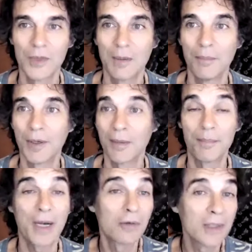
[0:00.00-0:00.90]
But
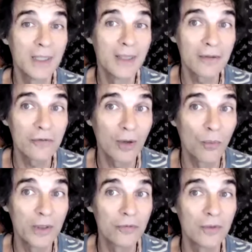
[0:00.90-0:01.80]
apparently that's not
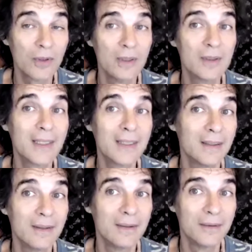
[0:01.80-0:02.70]
what's intended.